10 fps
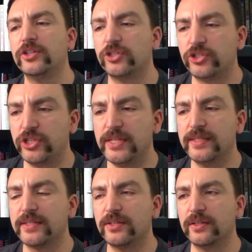
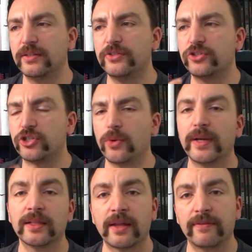she's
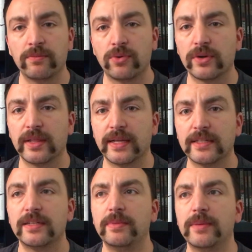showing a lot of important
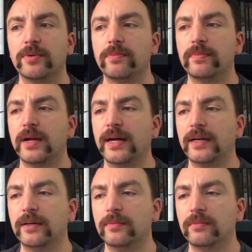things to people
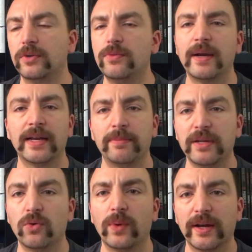um, who might not
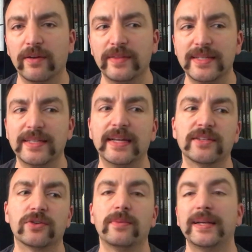be aware of these
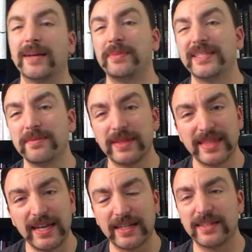things, or who might not be
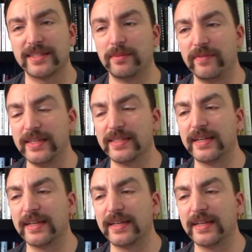sympathetic to some of these